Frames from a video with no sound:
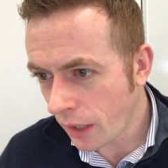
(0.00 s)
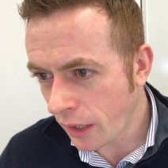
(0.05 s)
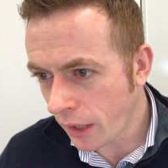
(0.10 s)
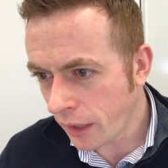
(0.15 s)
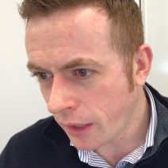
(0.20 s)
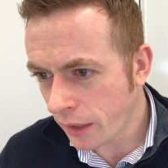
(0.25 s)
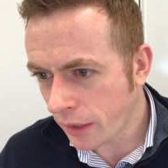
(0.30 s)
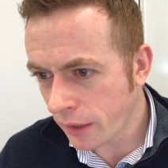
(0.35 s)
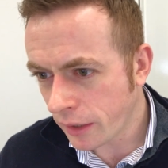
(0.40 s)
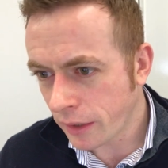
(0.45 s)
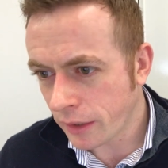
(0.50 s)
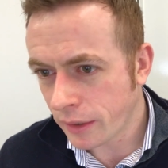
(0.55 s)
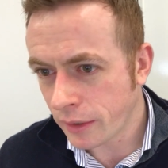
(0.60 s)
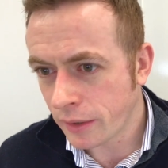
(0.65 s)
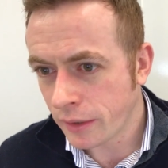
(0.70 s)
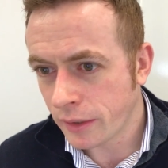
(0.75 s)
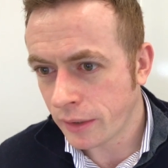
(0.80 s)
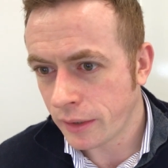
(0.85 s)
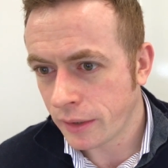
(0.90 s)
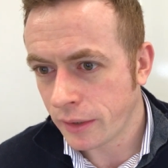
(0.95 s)

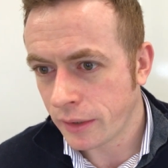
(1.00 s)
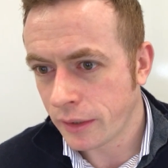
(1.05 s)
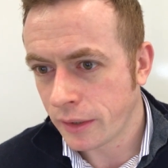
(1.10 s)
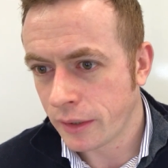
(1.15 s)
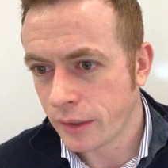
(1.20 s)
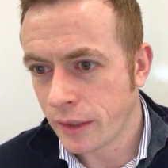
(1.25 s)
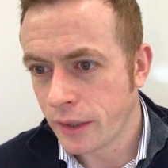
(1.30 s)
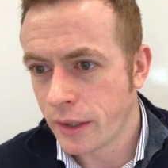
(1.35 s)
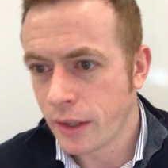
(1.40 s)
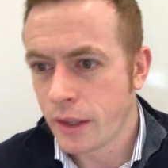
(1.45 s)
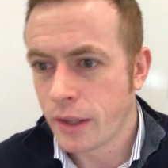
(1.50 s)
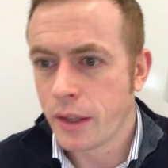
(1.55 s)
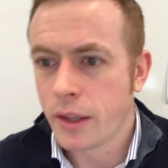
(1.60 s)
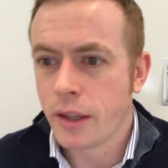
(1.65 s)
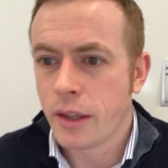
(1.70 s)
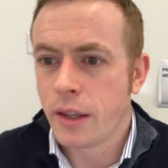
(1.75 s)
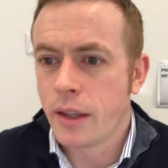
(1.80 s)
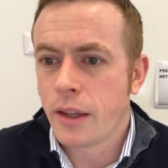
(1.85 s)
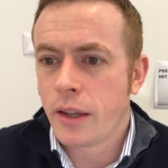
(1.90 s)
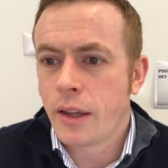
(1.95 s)

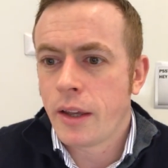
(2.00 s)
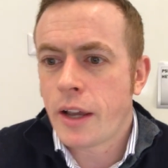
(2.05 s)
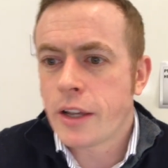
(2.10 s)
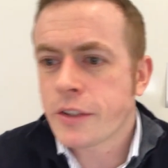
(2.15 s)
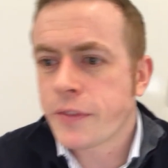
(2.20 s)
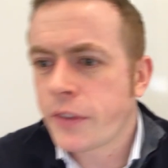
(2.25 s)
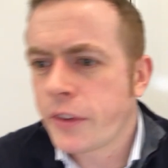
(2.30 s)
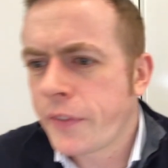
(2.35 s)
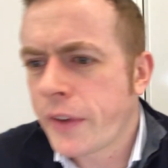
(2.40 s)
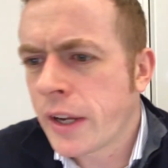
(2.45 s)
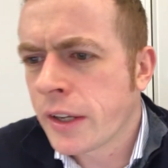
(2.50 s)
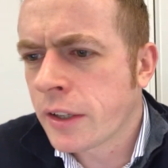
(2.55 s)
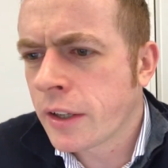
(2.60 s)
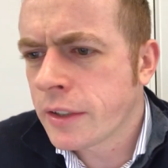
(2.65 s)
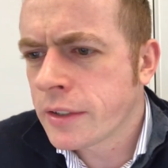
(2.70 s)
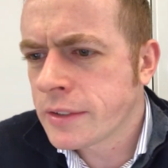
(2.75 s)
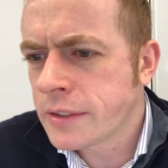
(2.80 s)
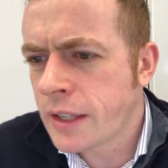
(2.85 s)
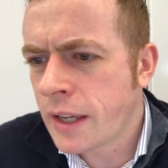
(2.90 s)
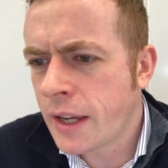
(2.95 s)
As for the
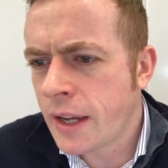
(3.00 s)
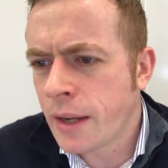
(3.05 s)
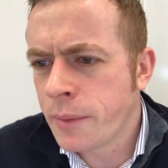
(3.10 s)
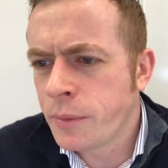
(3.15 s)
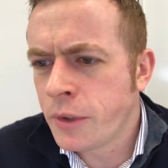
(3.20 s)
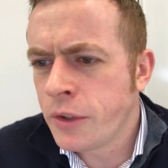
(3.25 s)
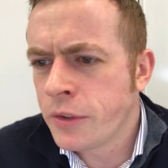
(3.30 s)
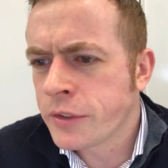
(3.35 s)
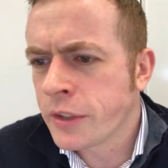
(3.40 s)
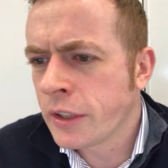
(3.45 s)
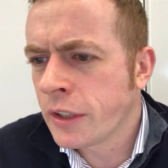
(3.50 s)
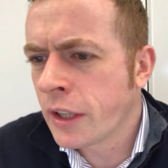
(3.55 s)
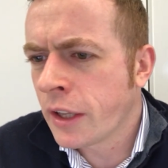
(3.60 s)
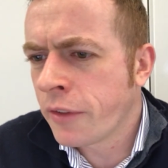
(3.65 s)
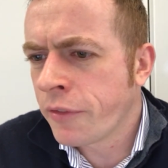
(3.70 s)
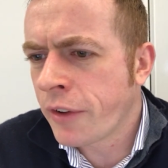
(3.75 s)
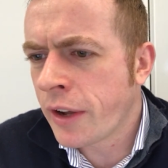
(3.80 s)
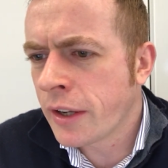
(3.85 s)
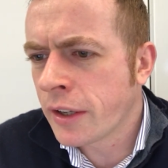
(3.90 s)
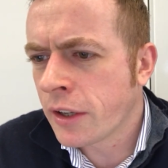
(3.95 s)
Vanguard set, I'm using
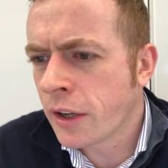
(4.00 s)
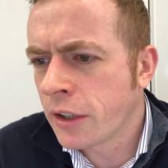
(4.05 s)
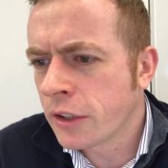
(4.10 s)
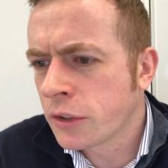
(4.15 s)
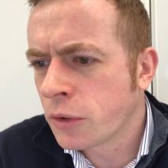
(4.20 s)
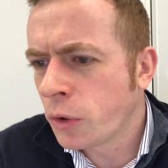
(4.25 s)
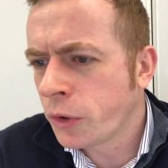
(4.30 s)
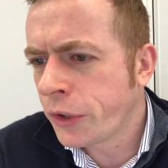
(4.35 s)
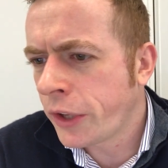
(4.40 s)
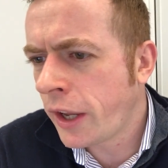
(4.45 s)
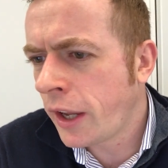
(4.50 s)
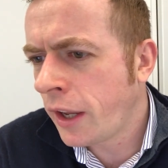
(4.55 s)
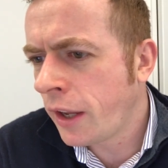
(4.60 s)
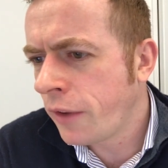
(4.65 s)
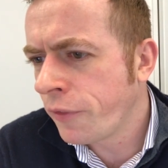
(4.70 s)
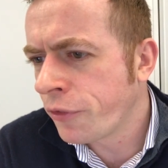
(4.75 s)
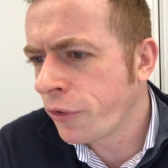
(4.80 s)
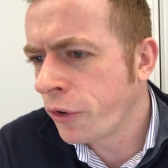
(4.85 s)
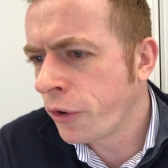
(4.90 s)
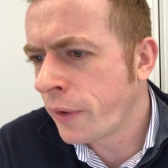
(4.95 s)
the Vanguard
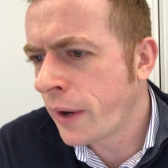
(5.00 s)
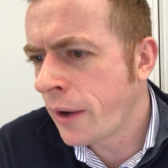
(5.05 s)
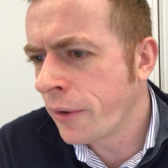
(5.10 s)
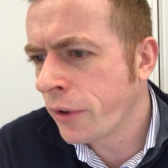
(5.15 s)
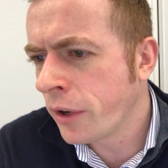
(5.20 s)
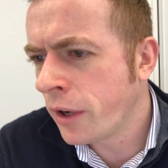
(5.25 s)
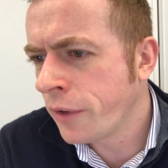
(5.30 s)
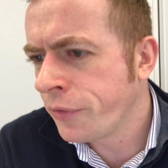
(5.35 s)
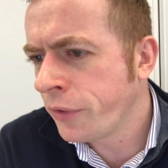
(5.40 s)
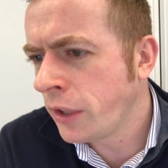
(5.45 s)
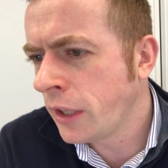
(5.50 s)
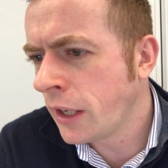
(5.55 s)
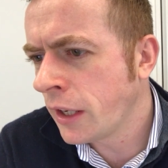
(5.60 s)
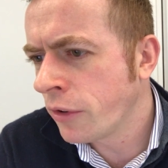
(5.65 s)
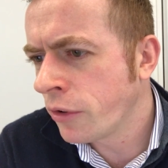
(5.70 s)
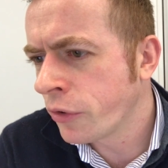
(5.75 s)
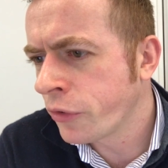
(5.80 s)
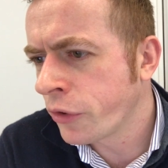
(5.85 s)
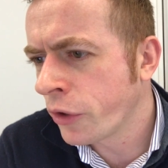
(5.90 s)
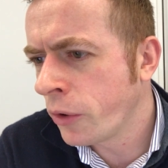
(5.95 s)
Kote for around half a
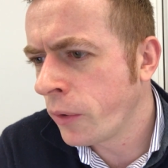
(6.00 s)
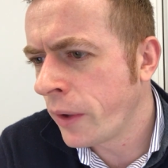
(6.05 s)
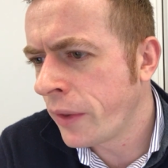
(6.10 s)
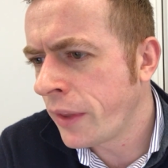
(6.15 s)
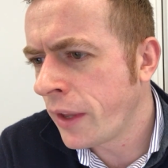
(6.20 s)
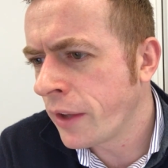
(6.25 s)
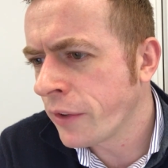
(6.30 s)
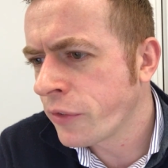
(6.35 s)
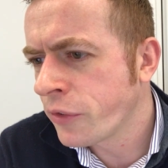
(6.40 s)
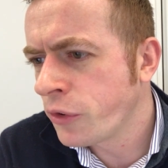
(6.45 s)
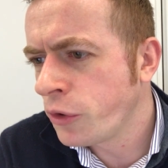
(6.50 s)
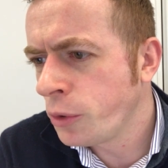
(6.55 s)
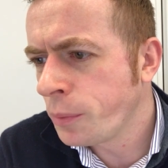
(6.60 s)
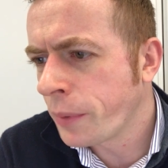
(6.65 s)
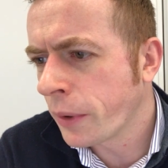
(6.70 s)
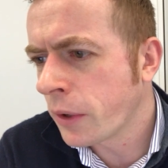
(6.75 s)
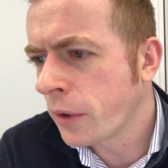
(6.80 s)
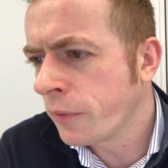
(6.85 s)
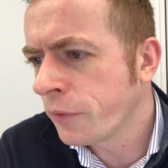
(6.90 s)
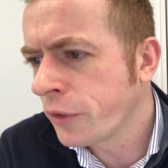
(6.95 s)
year or so, and they're
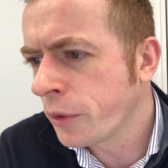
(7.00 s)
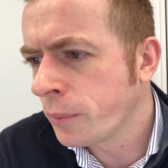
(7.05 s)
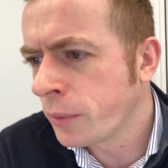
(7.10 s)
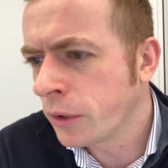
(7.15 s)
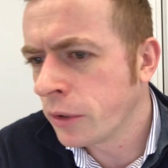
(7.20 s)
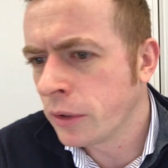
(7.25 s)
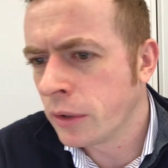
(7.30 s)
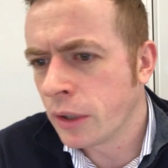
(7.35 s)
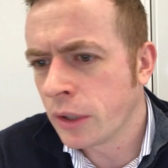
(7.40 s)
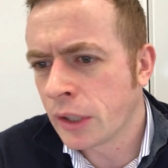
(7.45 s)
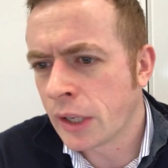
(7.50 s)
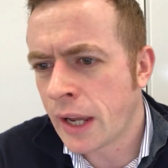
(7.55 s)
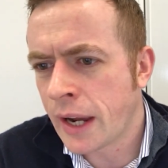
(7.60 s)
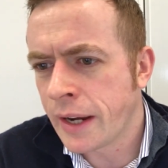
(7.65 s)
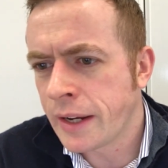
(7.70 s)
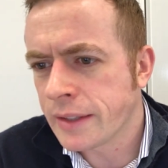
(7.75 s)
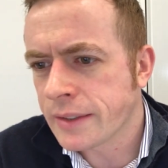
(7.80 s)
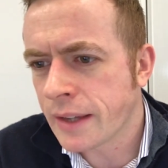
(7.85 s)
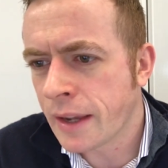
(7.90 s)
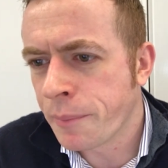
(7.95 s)
super comfortable,
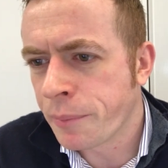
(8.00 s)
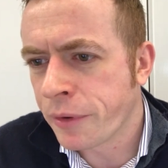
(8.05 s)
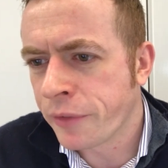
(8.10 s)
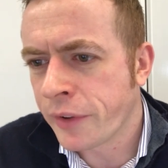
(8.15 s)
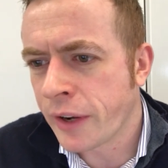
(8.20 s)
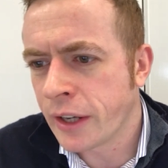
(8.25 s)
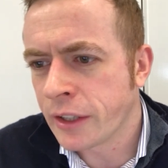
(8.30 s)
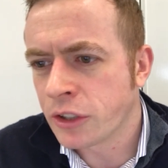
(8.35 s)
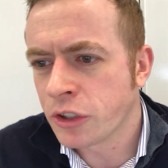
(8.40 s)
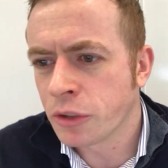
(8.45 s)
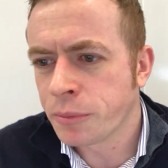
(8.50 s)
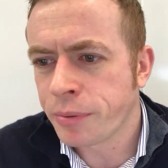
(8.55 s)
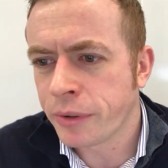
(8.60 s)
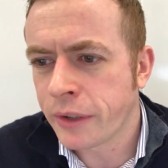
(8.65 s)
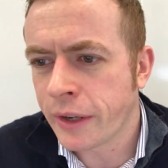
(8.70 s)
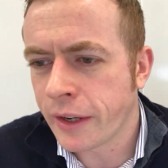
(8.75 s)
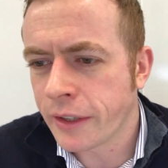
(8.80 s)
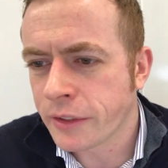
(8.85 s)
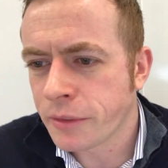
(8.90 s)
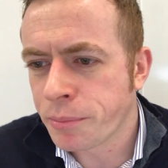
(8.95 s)
light, and provide good
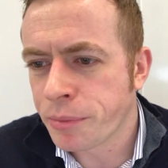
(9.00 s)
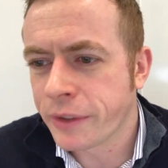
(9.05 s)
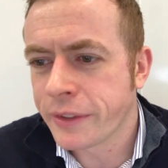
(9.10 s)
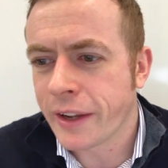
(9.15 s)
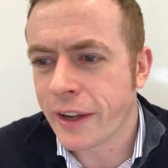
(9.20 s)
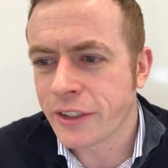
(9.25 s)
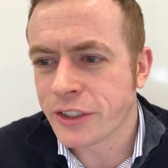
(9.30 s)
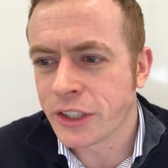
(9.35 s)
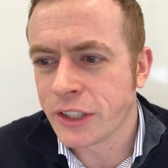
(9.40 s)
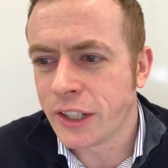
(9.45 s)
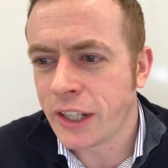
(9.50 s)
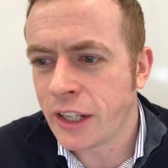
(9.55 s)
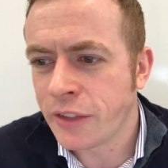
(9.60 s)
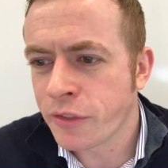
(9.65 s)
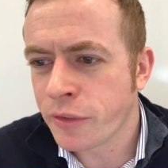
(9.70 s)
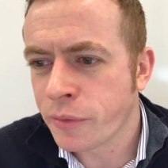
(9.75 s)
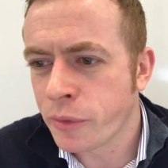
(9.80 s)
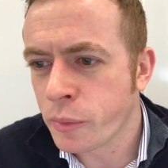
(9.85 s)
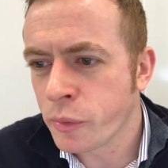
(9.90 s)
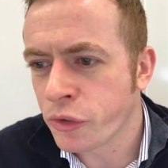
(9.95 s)
protection
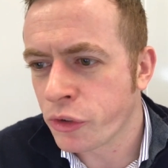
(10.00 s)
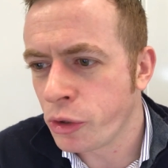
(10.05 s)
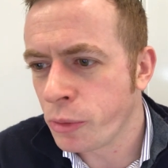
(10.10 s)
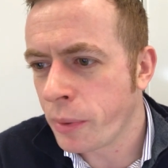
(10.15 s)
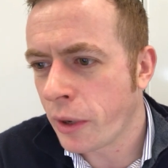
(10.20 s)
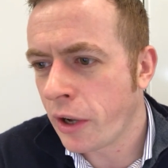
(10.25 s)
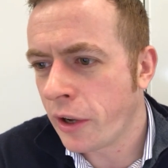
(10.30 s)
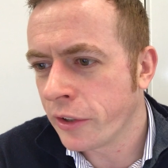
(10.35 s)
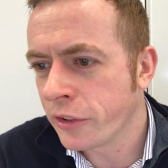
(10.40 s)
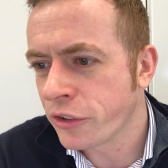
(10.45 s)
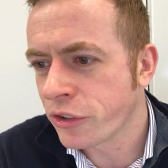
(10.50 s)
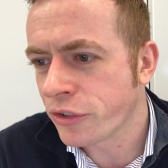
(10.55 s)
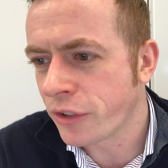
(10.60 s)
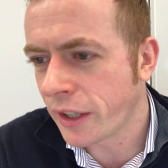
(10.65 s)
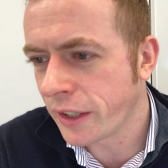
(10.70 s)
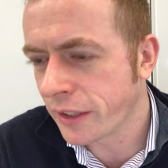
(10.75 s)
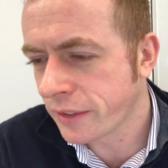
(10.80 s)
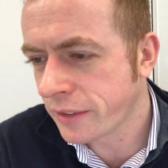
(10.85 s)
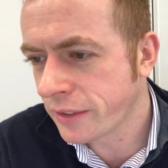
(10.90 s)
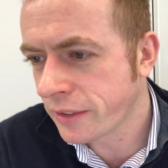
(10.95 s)
even from super hard
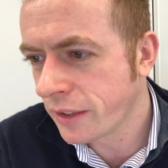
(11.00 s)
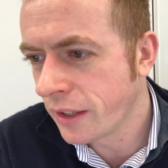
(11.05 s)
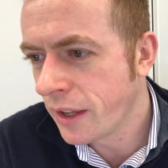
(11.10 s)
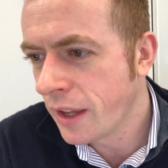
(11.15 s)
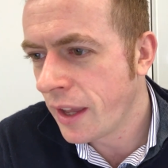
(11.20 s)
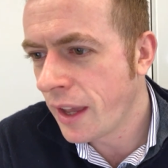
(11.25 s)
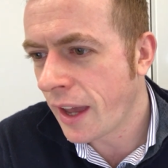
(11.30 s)
strikes.